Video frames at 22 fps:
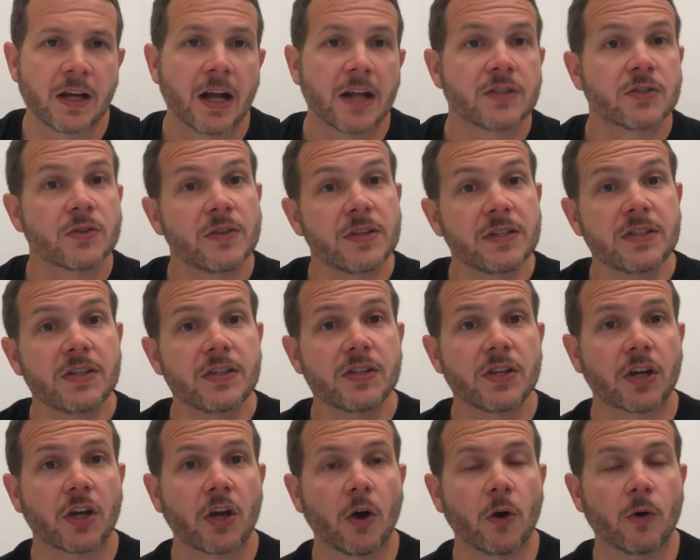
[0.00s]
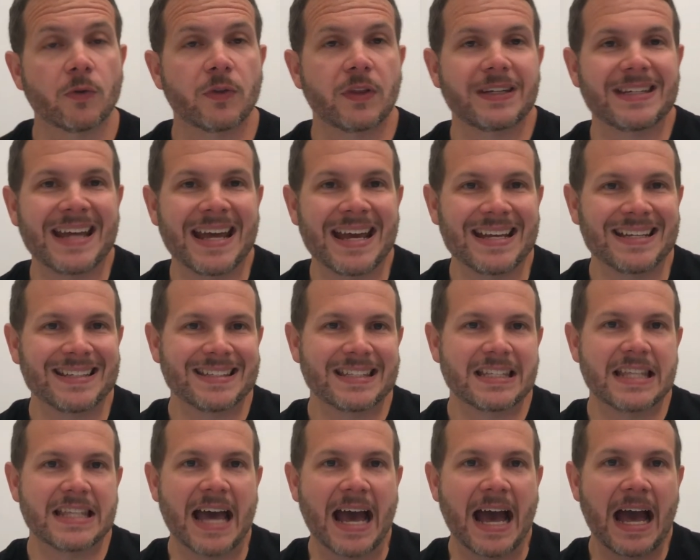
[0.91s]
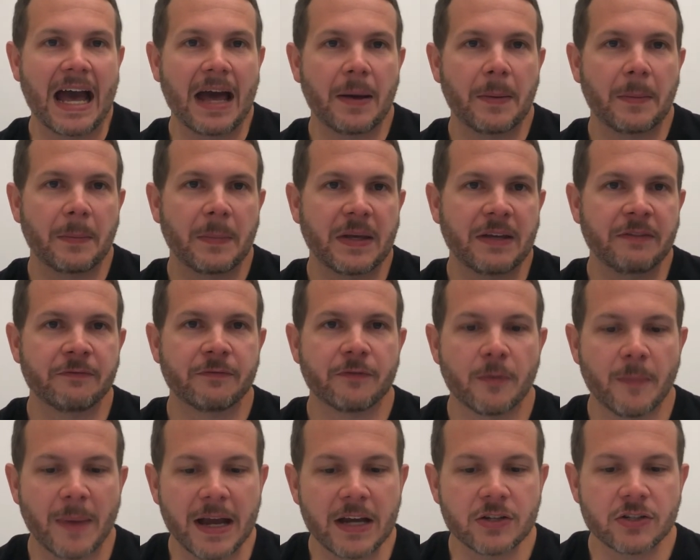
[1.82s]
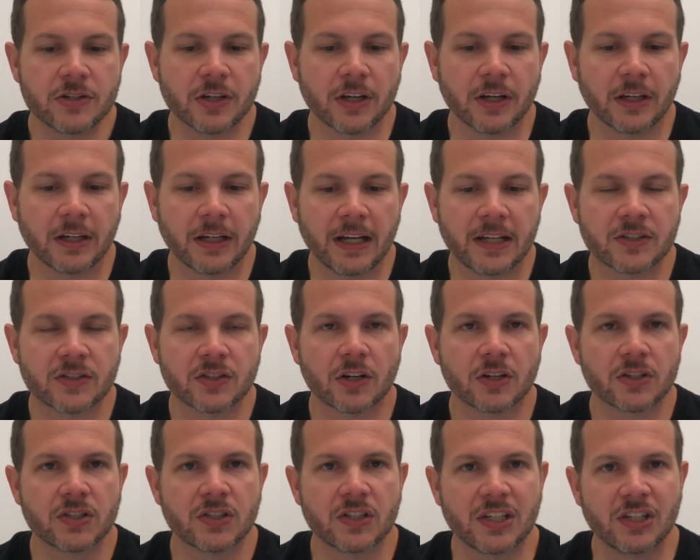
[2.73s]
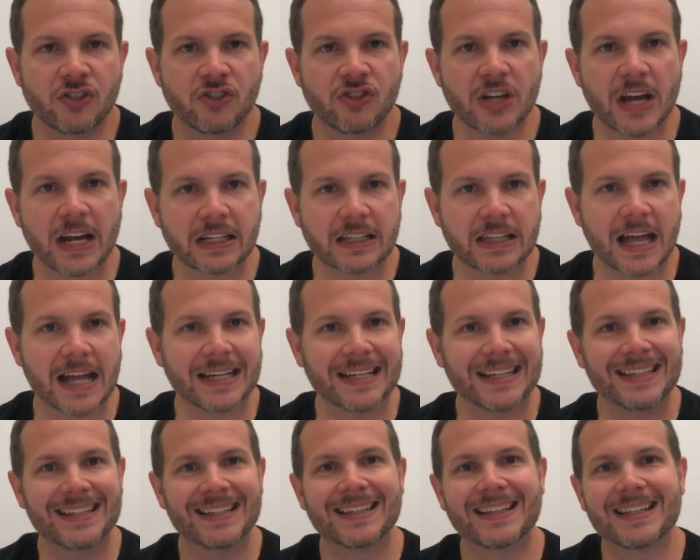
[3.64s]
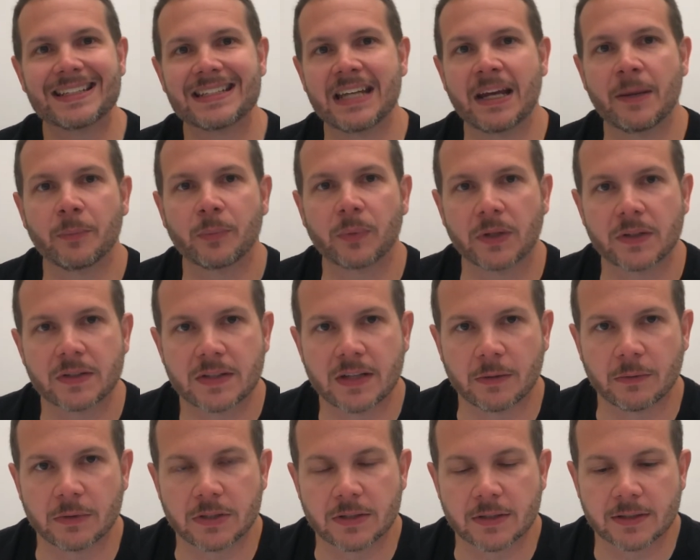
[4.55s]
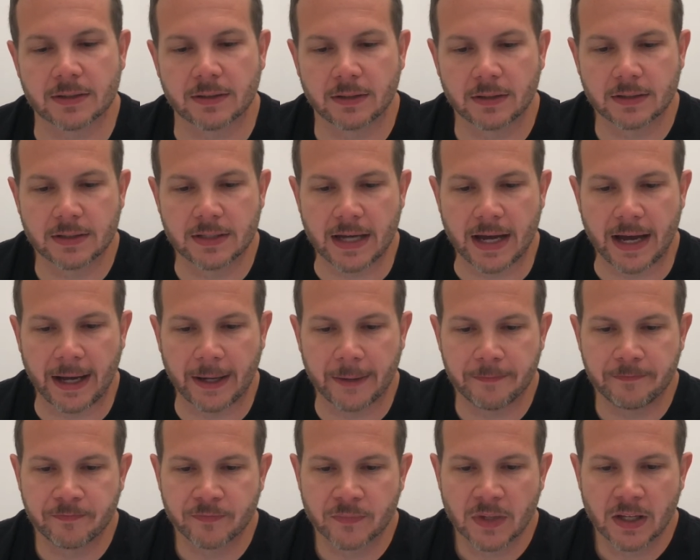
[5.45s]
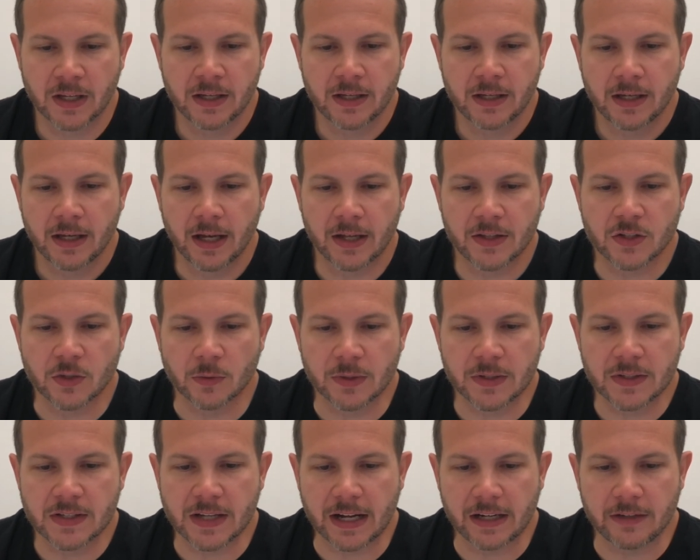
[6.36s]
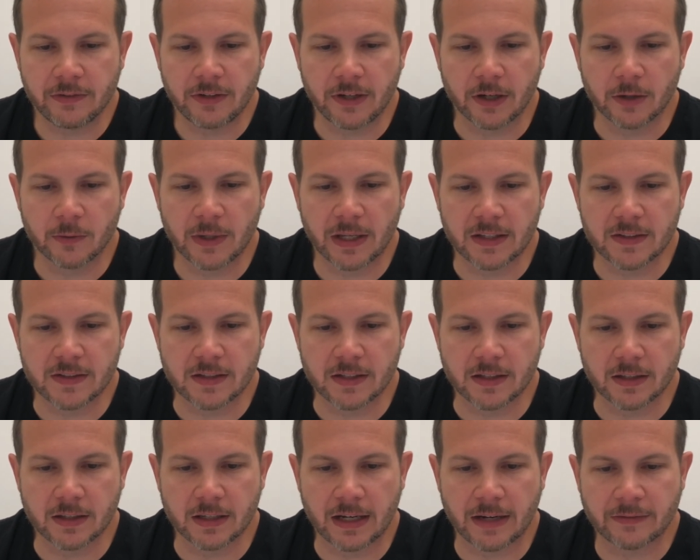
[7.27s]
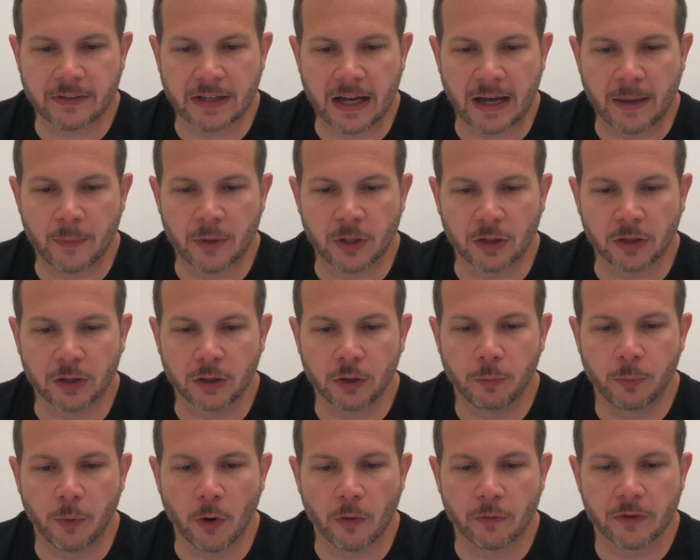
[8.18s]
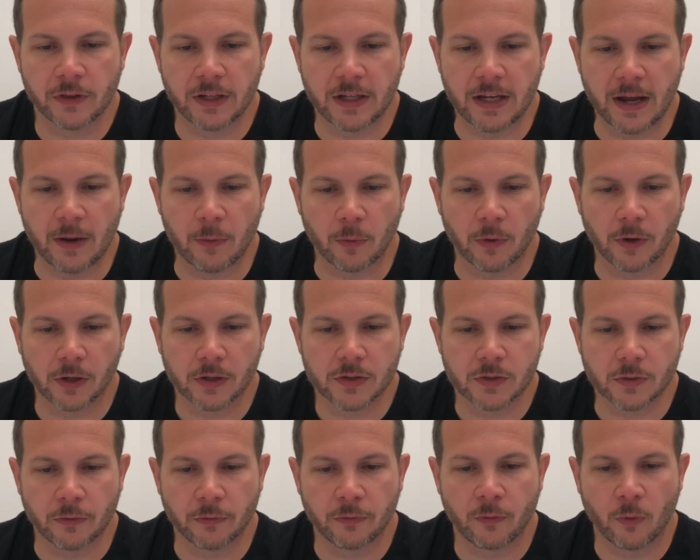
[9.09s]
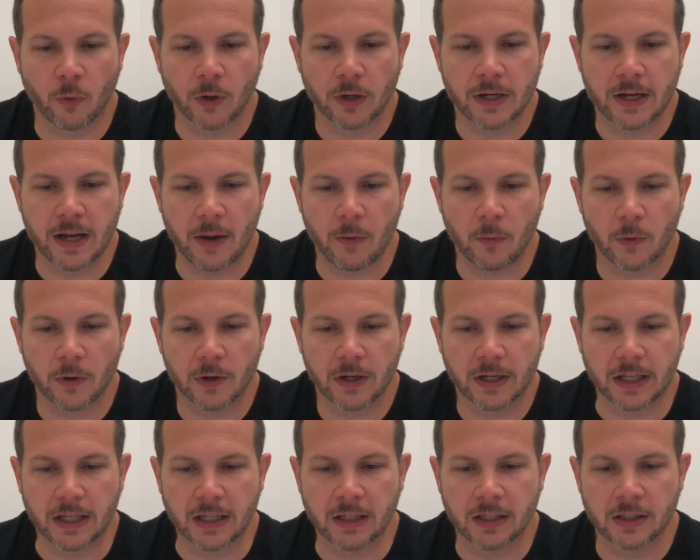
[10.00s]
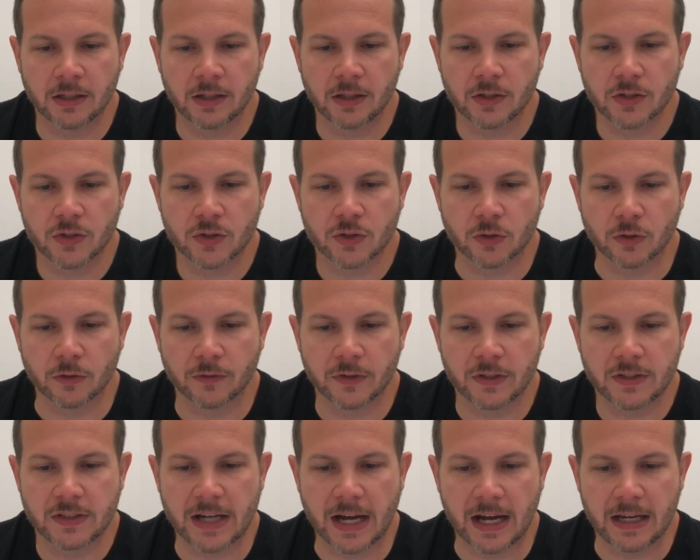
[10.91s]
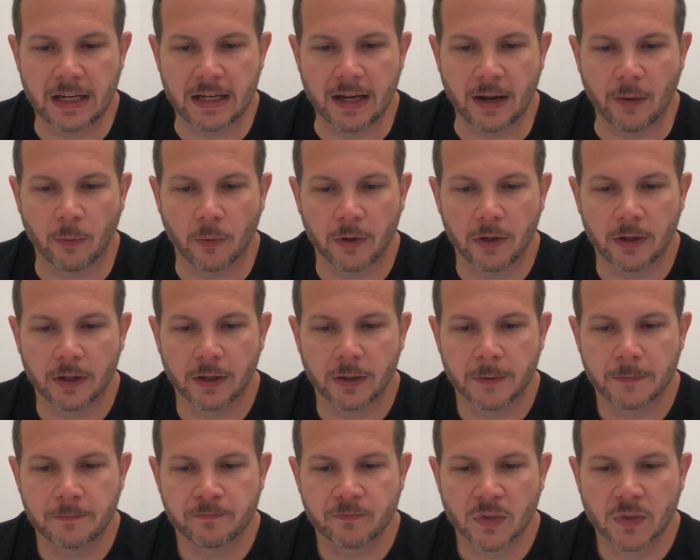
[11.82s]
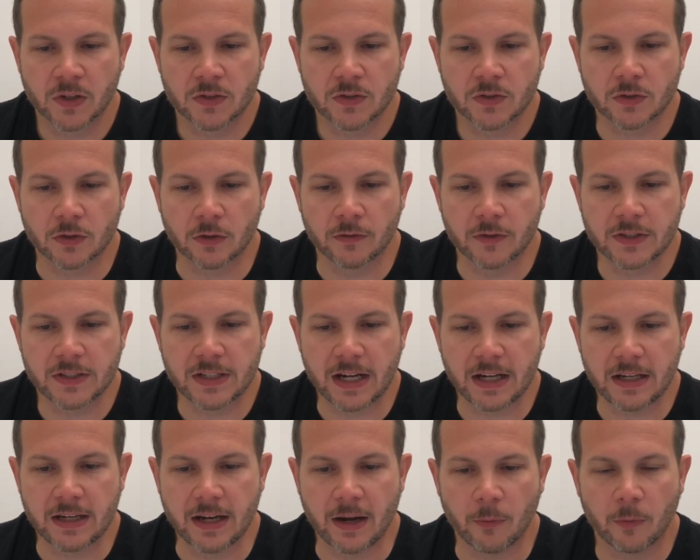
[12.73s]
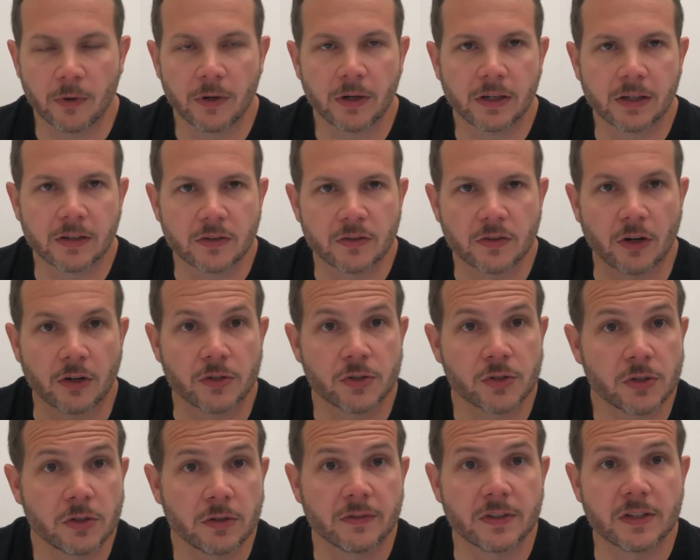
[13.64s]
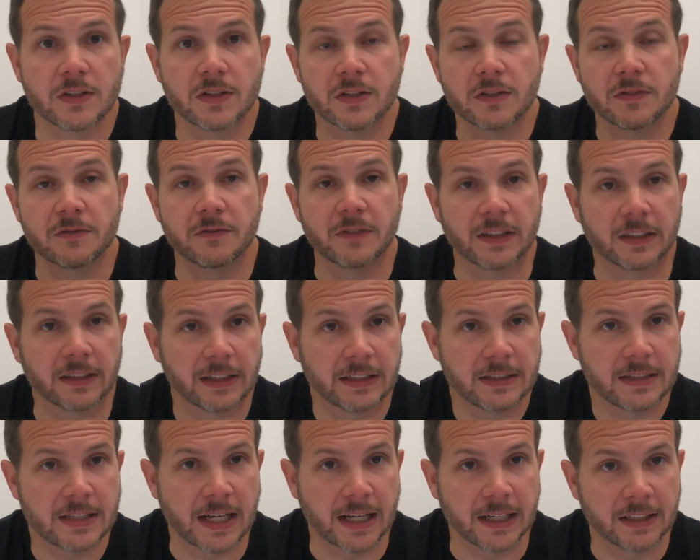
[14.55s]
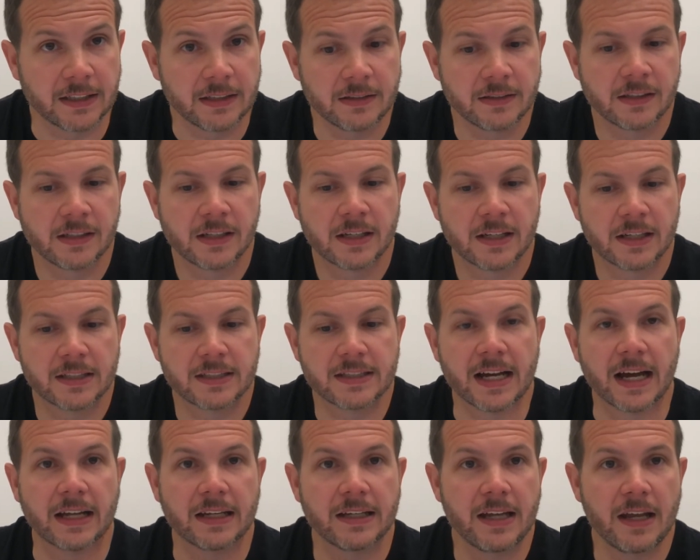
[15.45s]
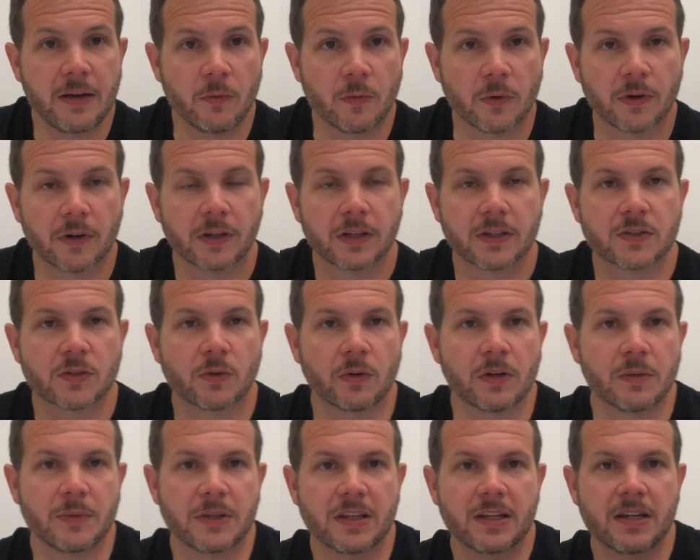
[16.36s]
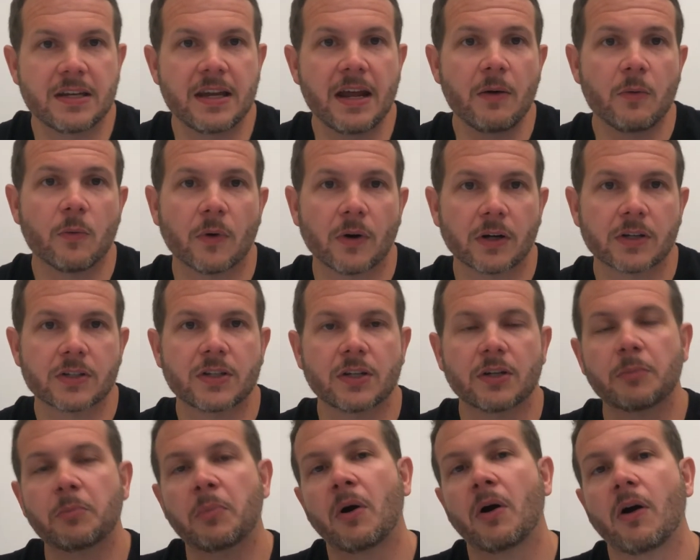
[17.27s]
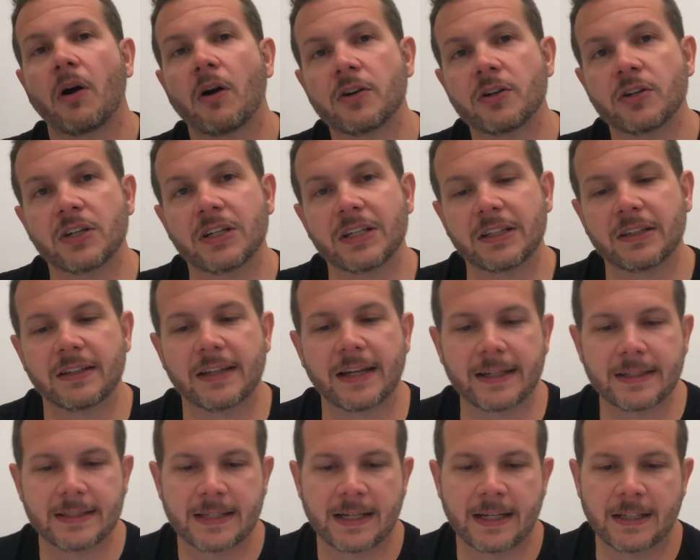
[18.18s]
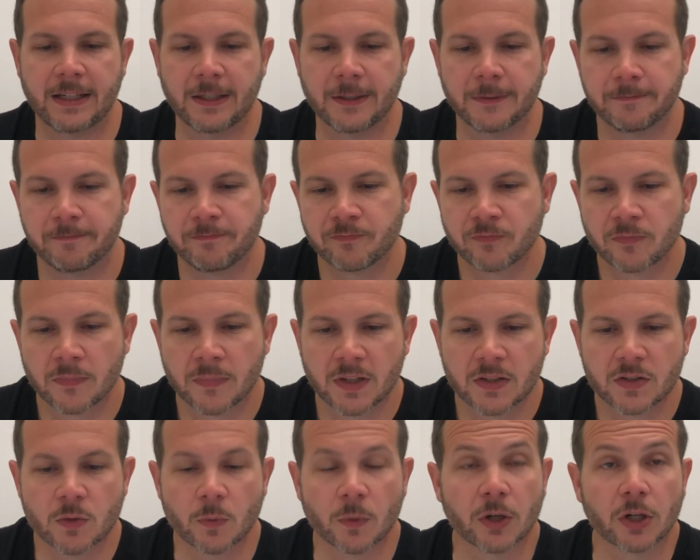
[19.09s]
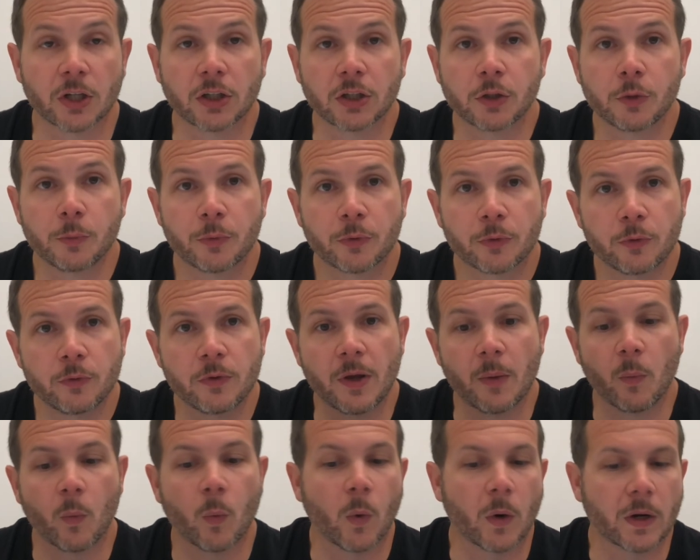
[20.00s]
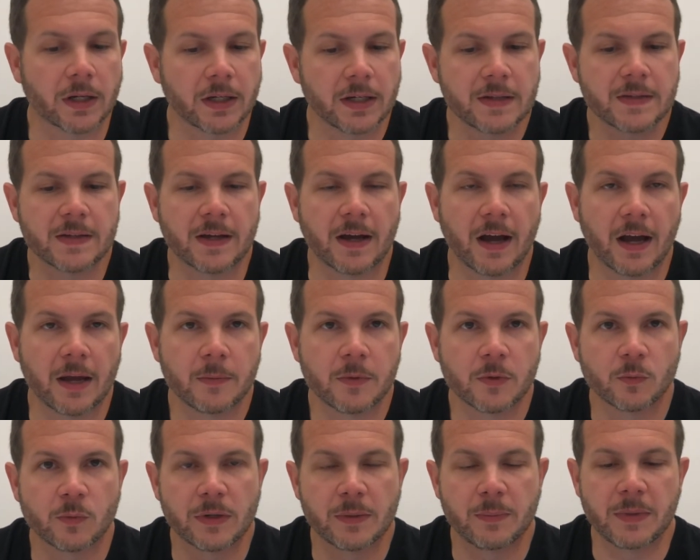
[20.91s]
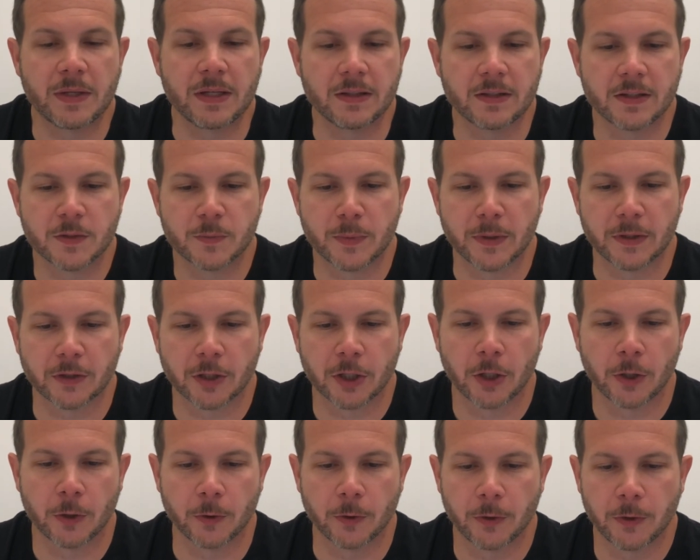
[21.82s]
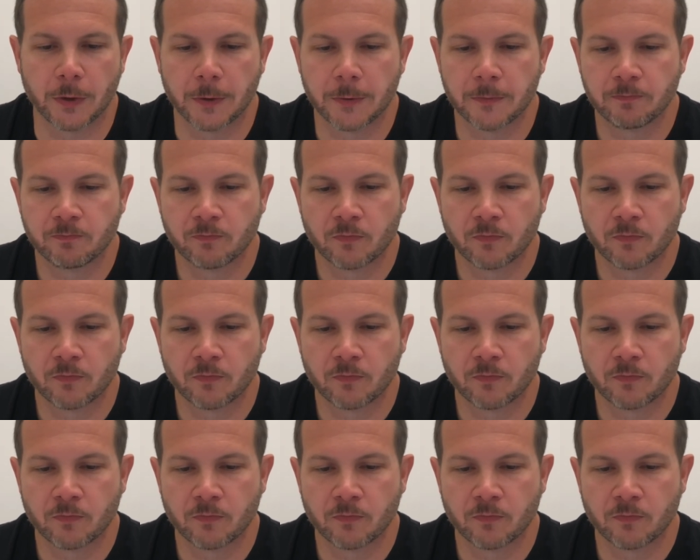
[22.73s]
And so this is the code that takes that information and starts to inject that into the templates that we just looked at. And so inside of here, we can see that I'm going to loop over the network. So for network in service.network, service.network, our service is VLAN tenant. .network is going to be the networks that are underneath that tenant. So we're going to loop through them one at a time and repeat this bit of code.